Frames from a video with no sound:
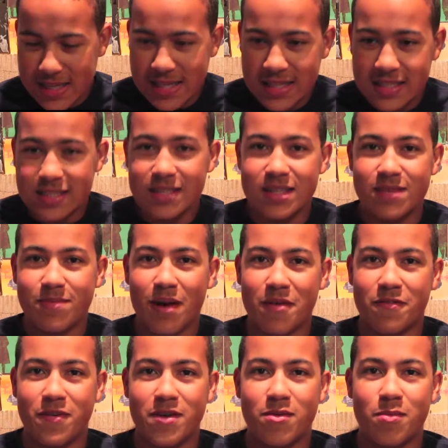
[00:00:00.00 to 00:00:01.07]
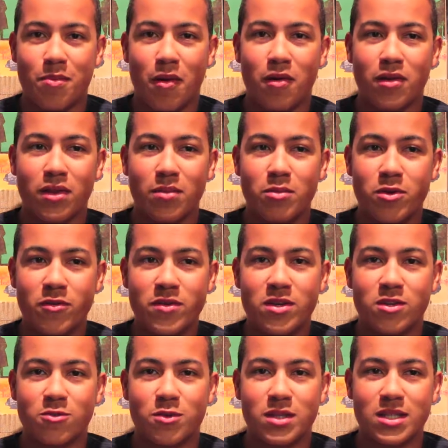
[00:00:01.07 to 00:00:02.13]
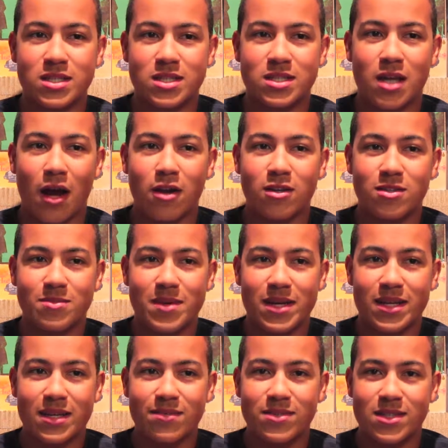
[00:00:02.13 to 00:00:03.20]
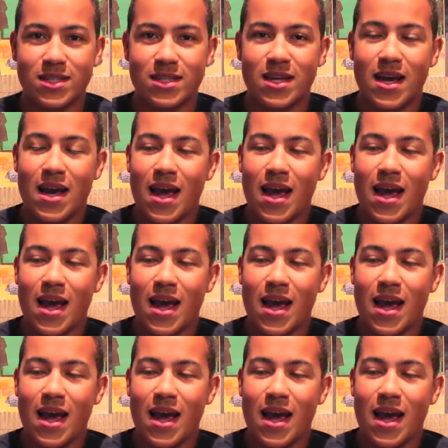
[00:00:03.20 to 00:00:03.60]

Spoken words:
easily my favorite part of the movie, is when the Scottish man comes in